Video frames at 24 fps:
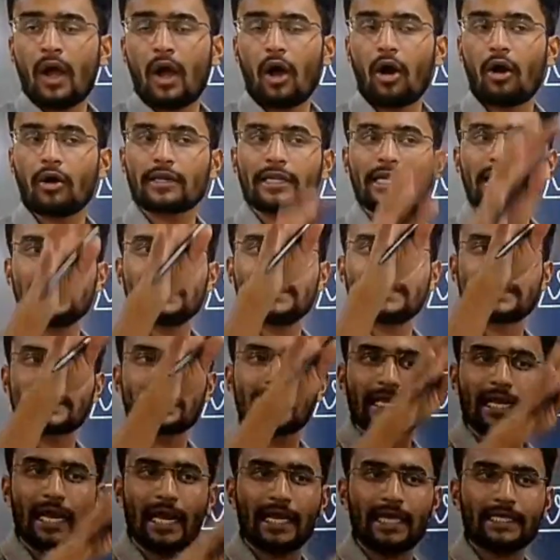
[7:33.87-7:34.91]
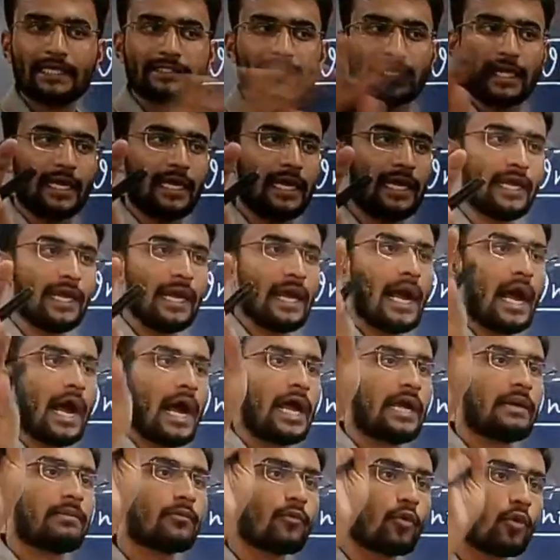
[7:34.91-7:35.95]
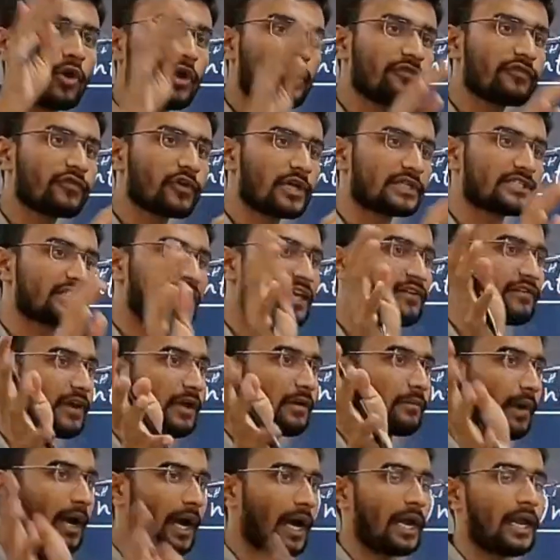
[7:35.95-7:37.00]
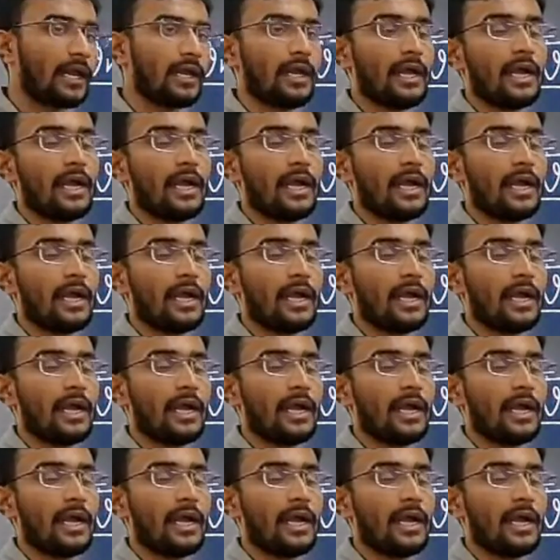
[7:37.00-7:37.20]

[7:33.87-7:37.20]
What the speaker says: Or else can I say I am going for achieving my